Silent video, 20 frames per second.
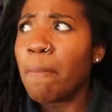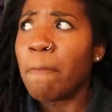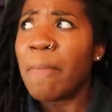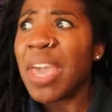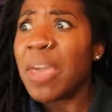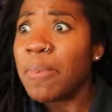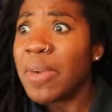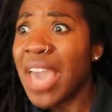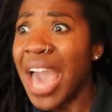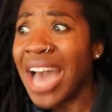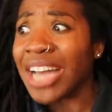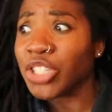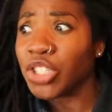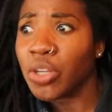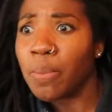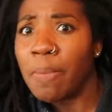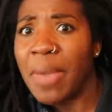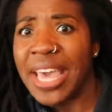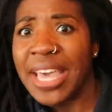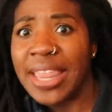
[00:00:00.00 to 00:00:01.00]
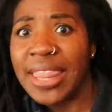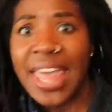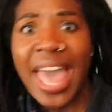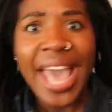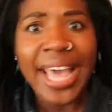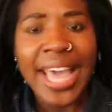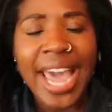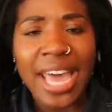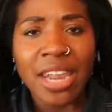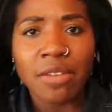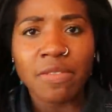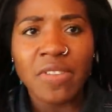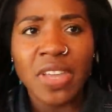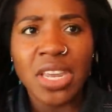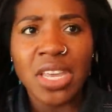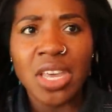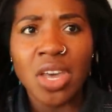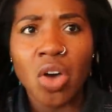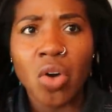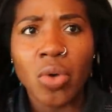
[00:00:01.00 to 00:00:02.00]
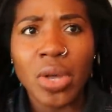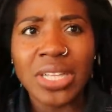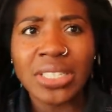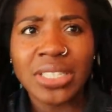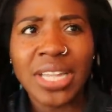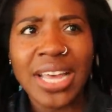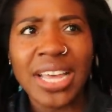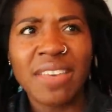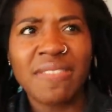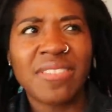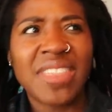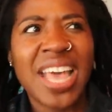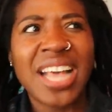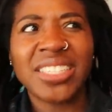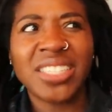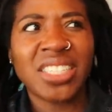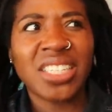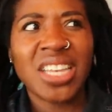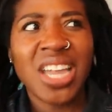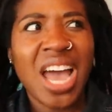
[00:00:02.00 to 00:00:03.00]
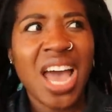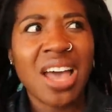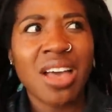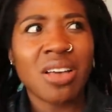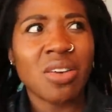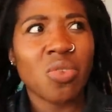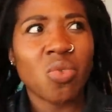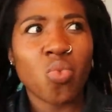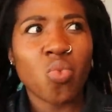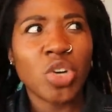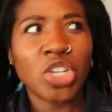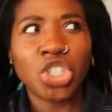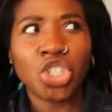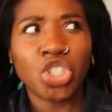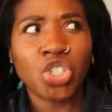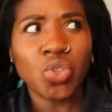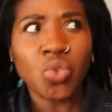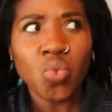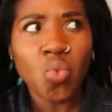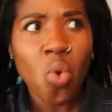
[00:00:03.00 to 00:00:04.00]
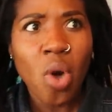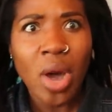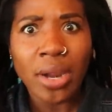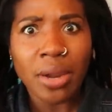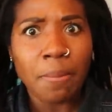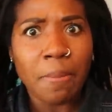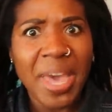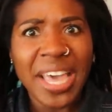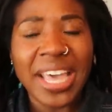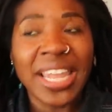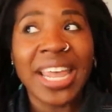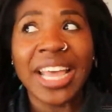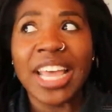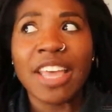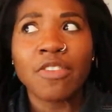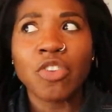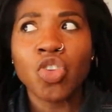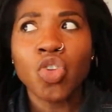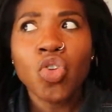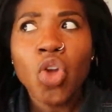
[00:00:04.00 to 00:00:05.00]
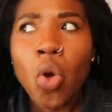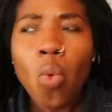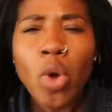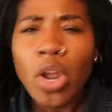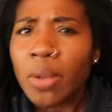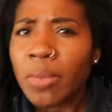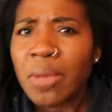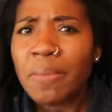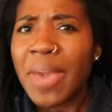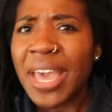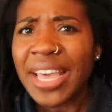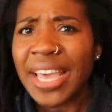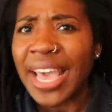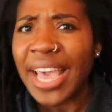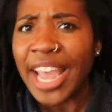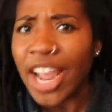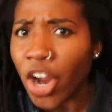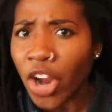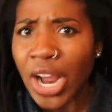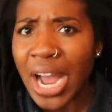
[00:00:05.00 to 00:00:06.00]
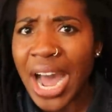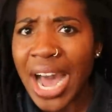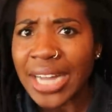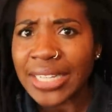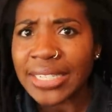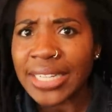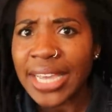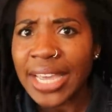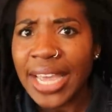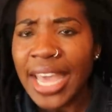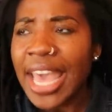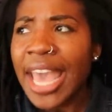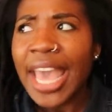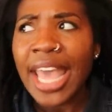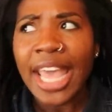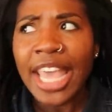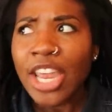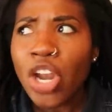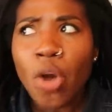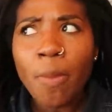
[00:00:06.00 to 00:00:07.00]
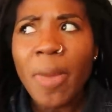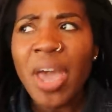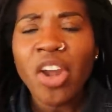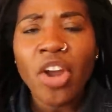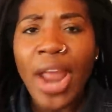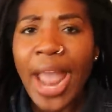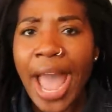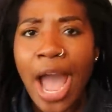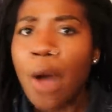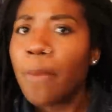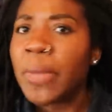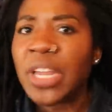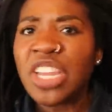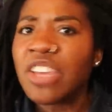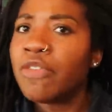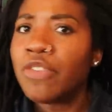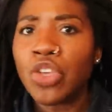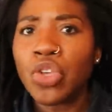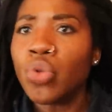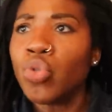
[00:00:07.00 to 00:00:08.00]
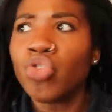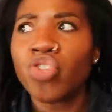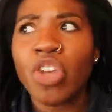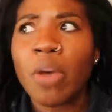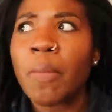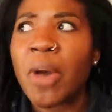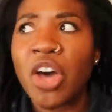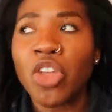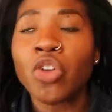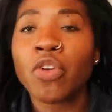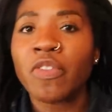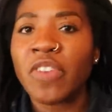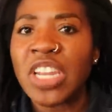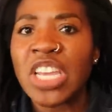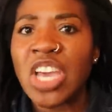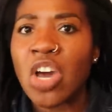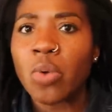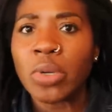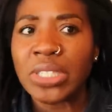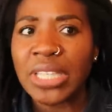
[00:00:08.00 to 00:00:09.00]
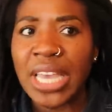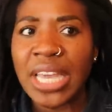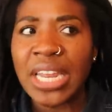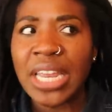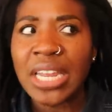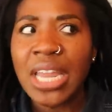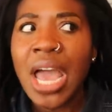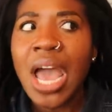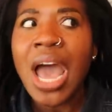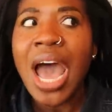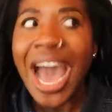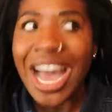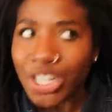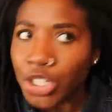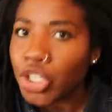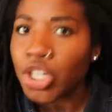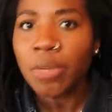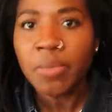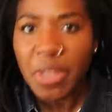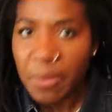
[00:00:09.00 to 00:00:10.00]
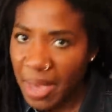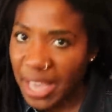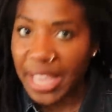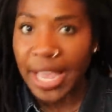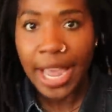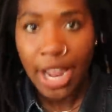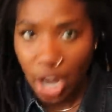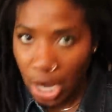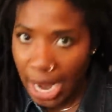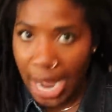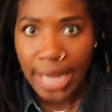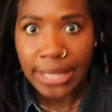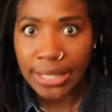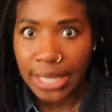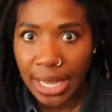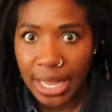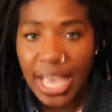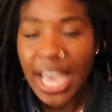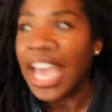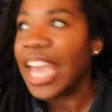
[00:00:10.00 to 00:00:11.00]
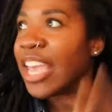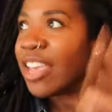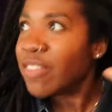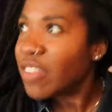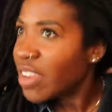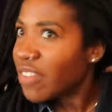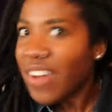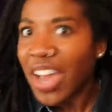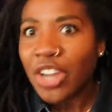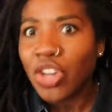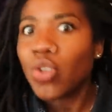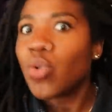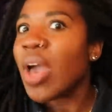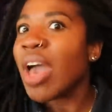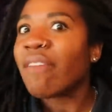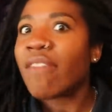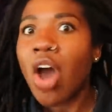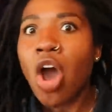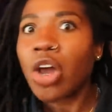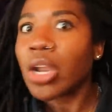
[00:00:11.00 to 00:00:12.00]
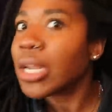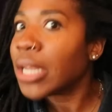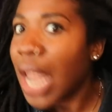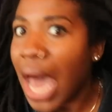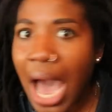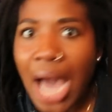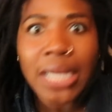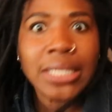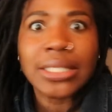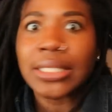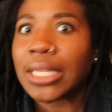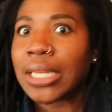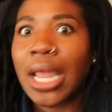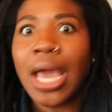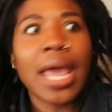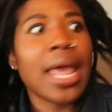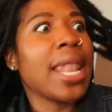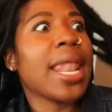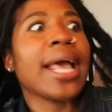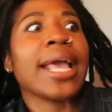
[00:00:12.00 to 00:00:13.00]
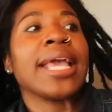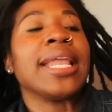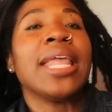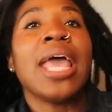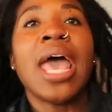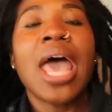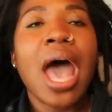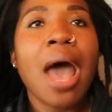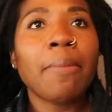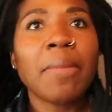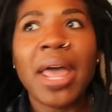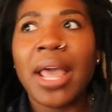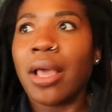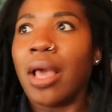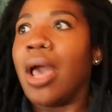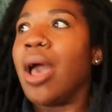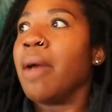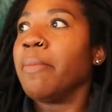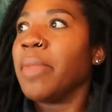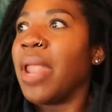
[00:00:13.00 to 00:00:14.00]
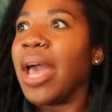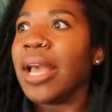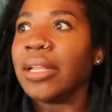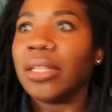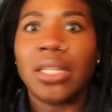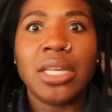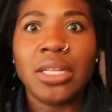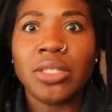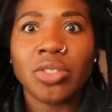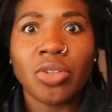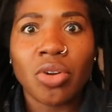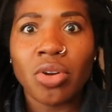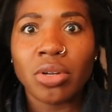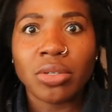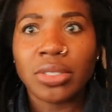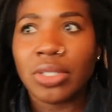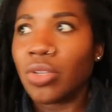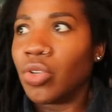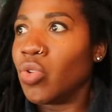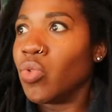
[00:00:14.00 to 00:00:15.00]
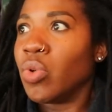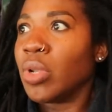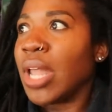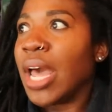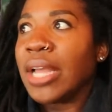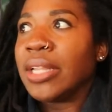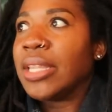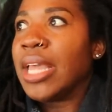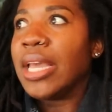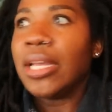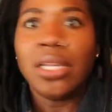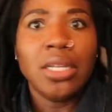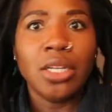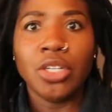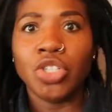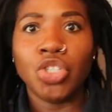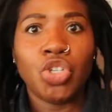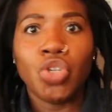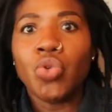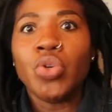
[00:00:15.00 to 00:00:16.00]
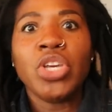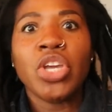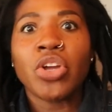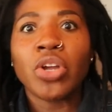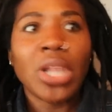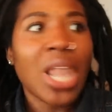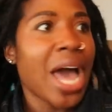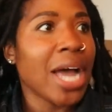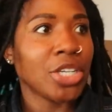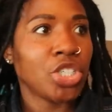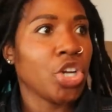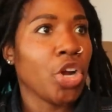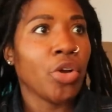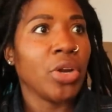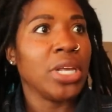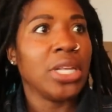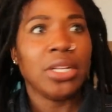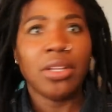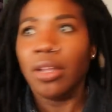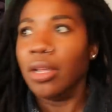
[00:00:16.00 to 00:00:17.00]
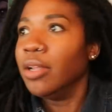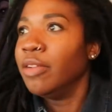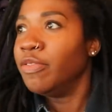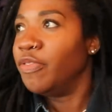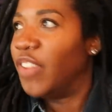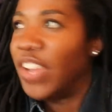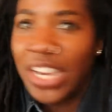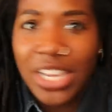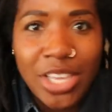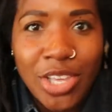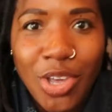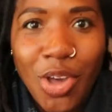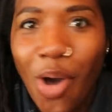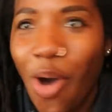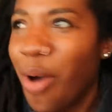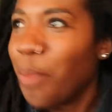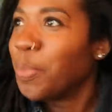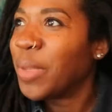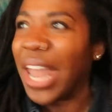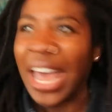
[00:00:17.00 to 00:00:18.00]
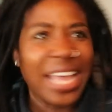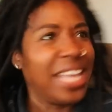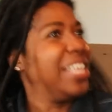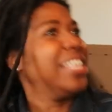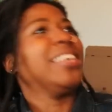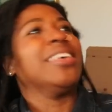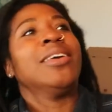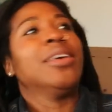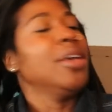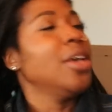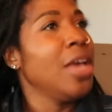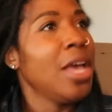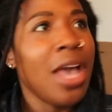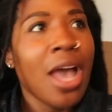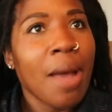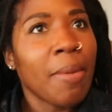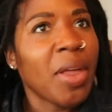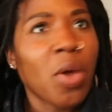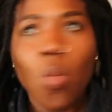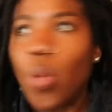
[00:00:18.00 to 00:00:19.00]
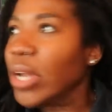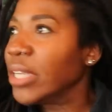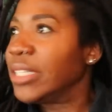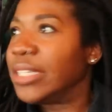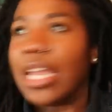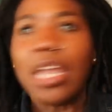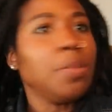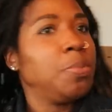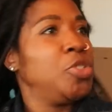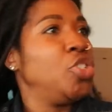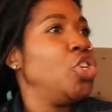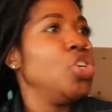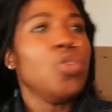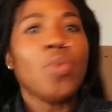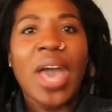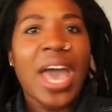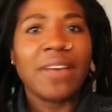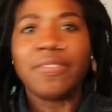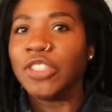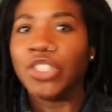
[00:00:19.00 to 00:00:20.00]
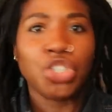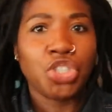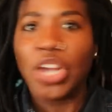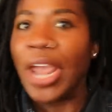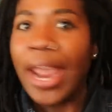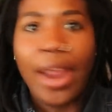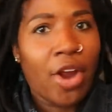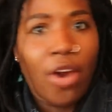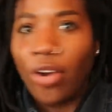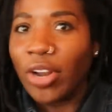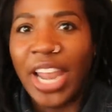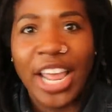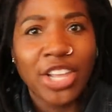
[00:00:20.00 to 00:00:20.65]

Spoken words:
Maybe I should make that kind of video. It's like, if that's not what you wanna make, like if you don't wanna be making hair content, it don't matter how many views some other video was getting, I shouldn't be making hair content. Even if I do have all the locks and not like, and I'm like, these girls doing like they 2-year lock journey video. Like, what tips do you have to share?